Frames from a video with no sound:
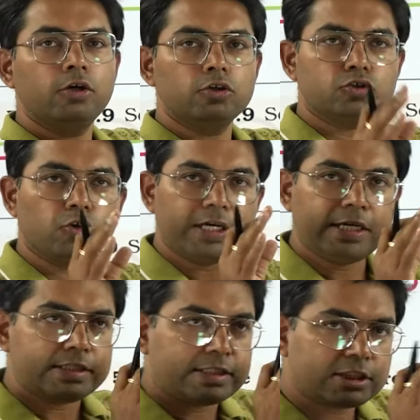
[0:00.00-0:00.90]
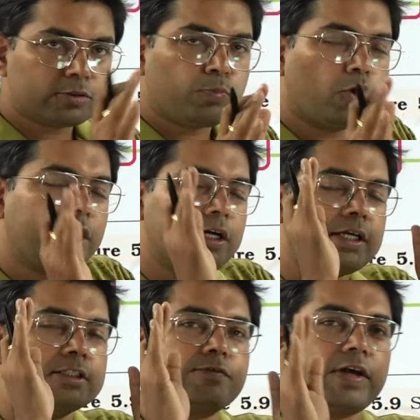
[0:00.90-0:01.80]
So this point
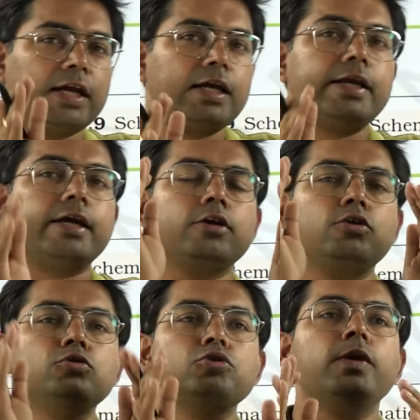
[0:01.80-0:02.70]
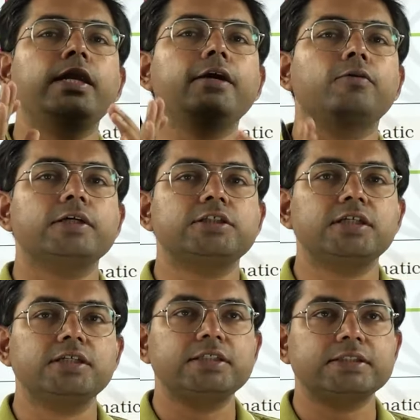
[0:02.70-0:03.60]
is very clear. Usually
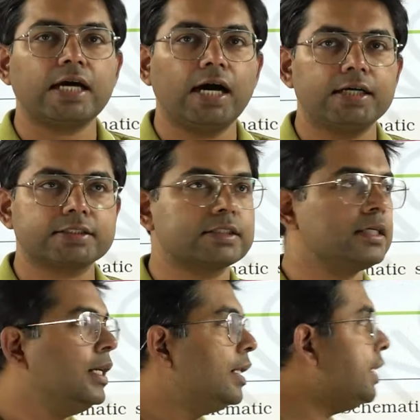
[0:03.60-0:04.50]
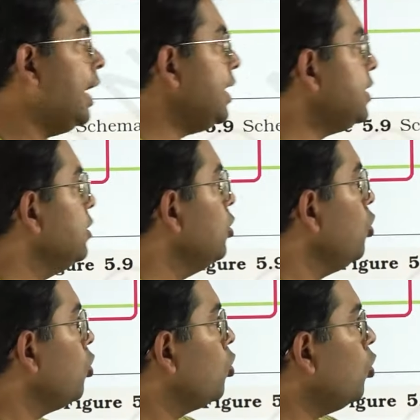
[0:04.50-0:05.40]
question is asked that
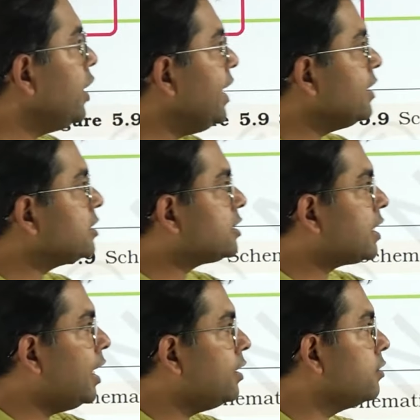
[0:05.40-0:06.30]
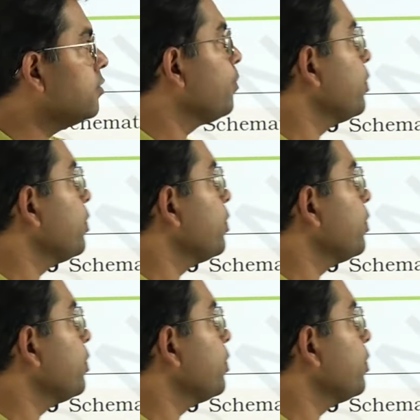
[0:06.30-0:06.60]
coding strand